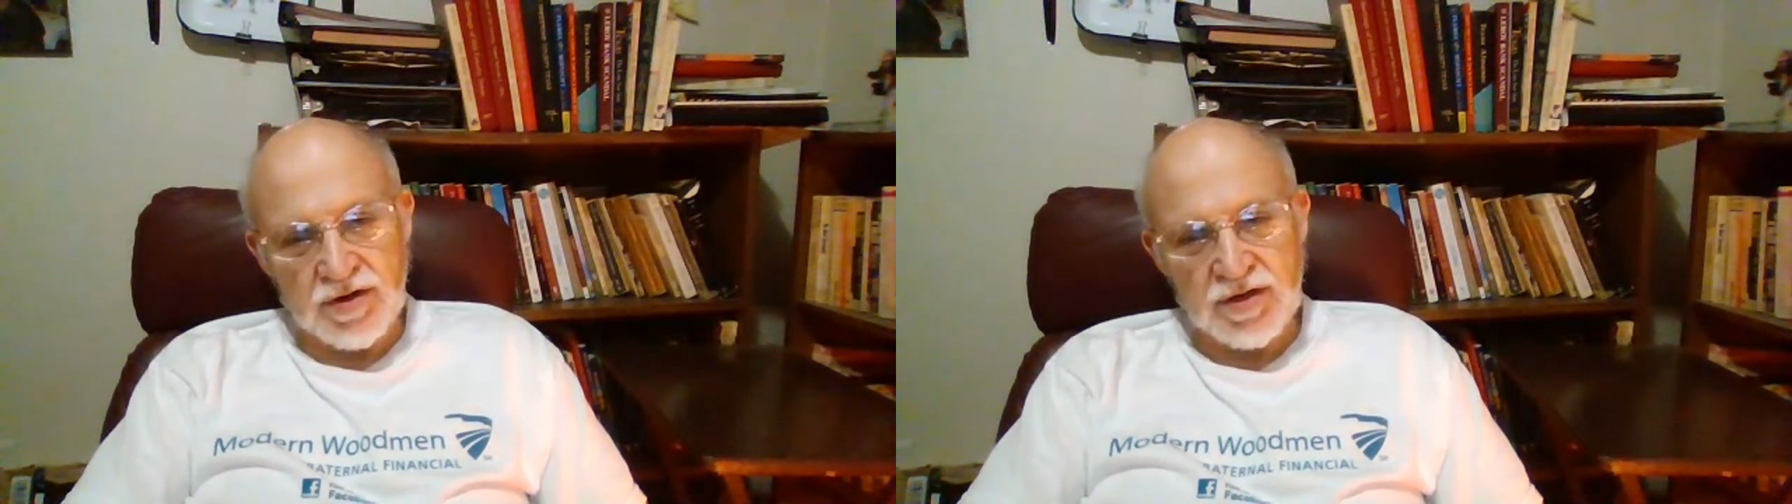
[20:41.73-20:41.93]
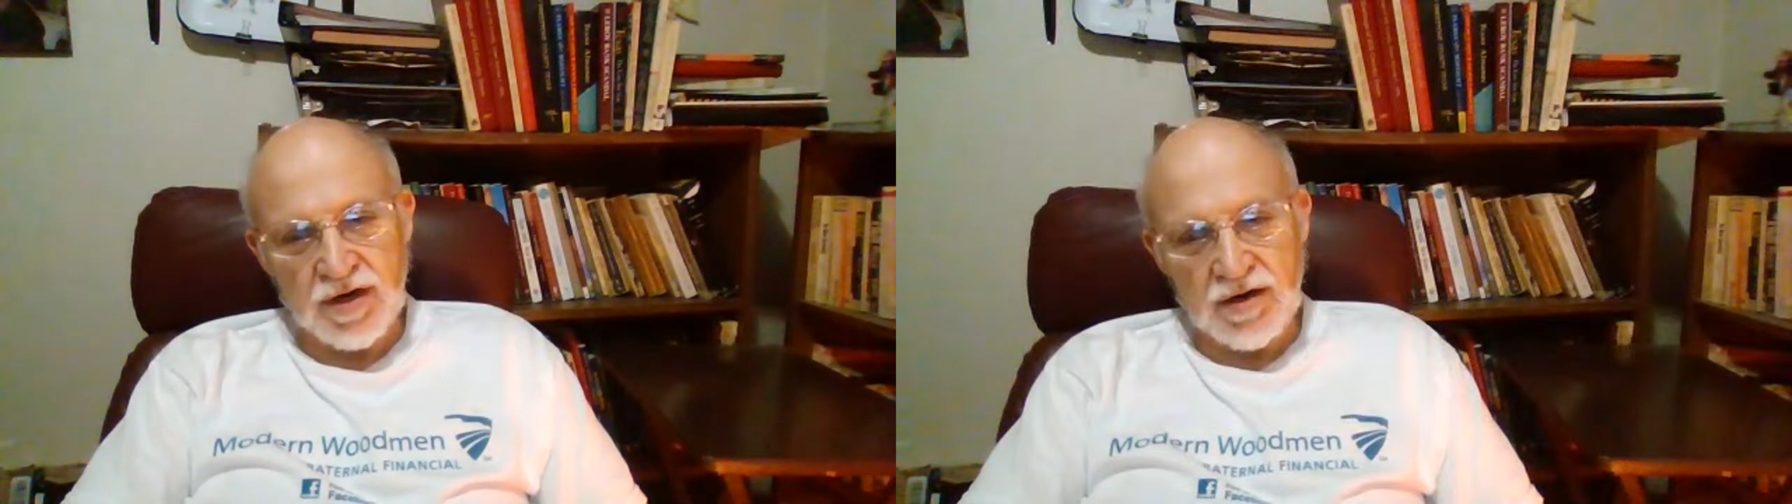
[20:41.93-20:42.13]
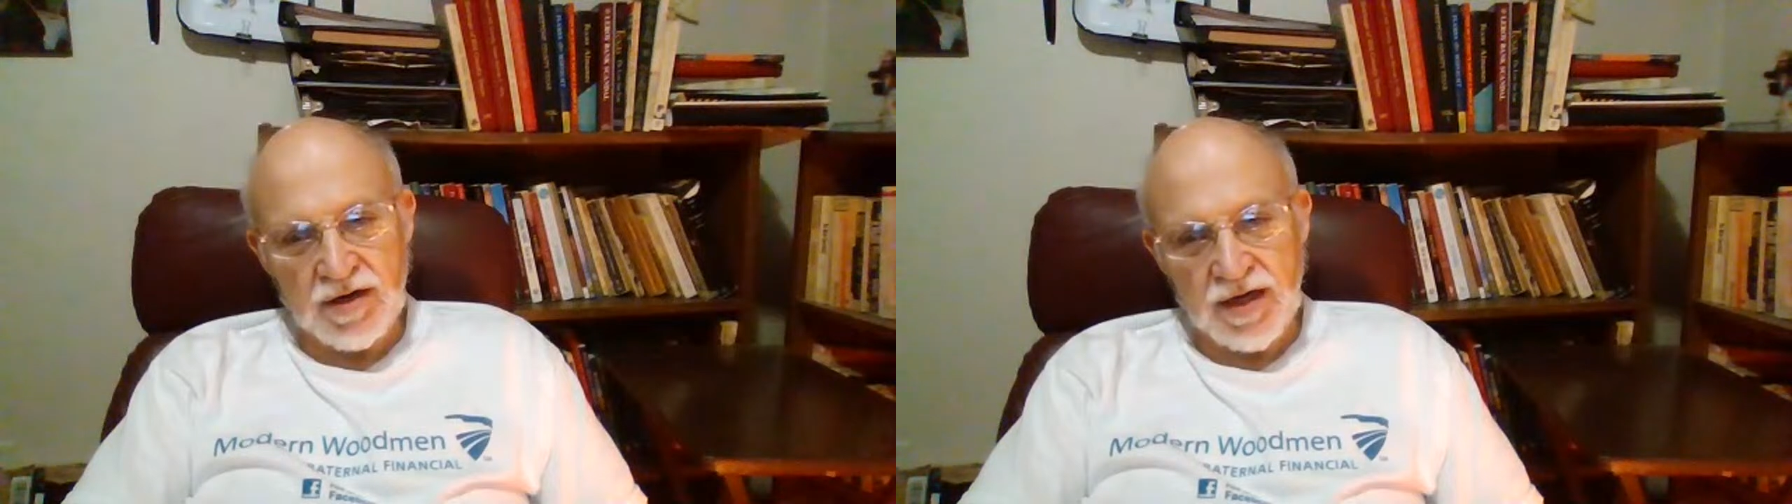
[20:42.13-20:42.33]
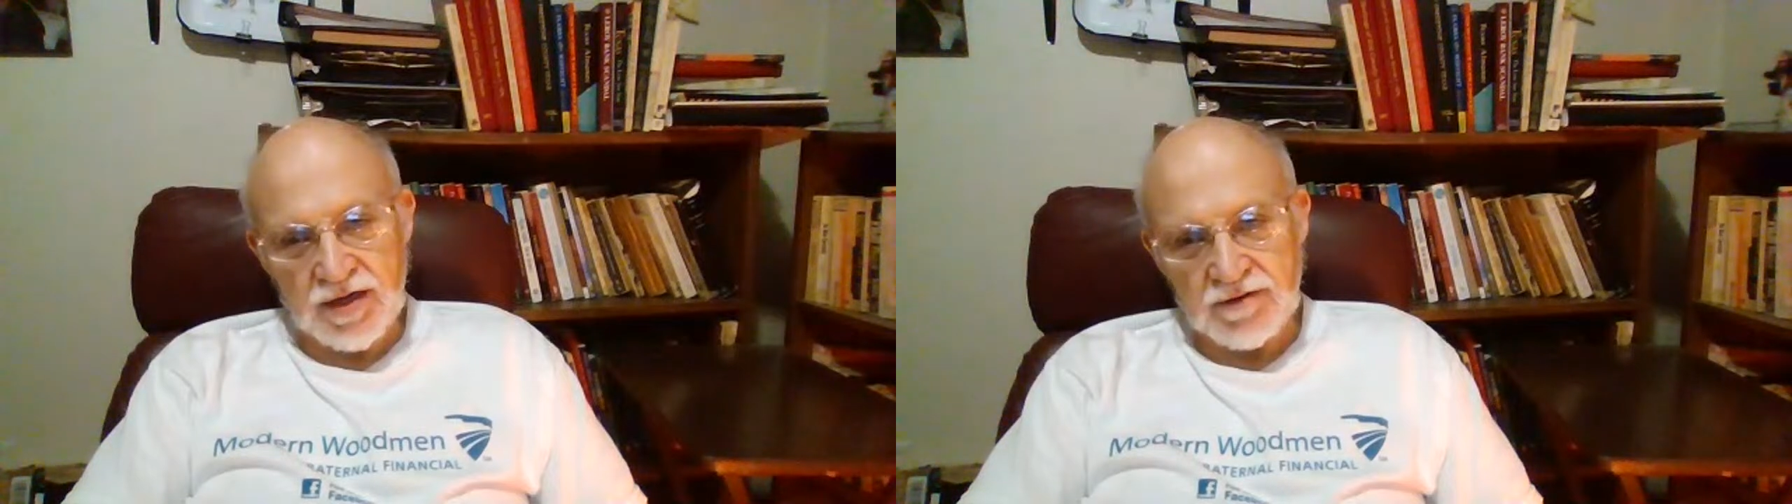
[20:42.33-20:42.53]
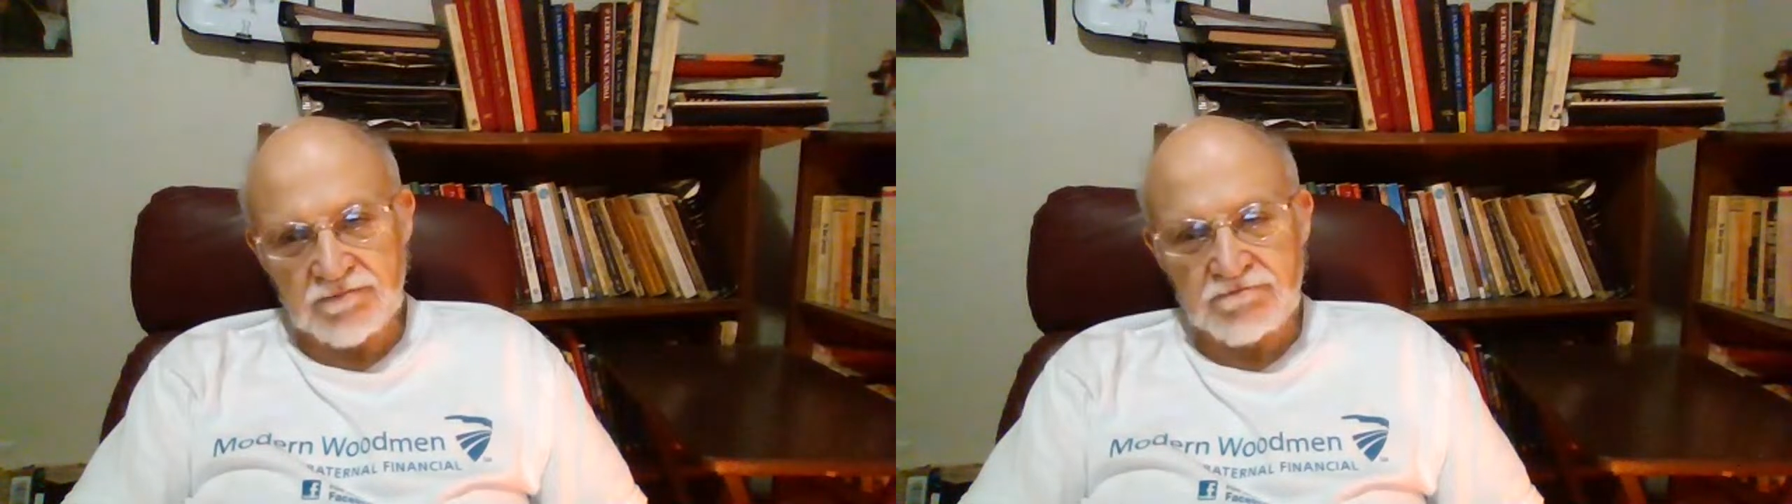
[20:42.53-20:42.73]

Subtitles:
Carolina.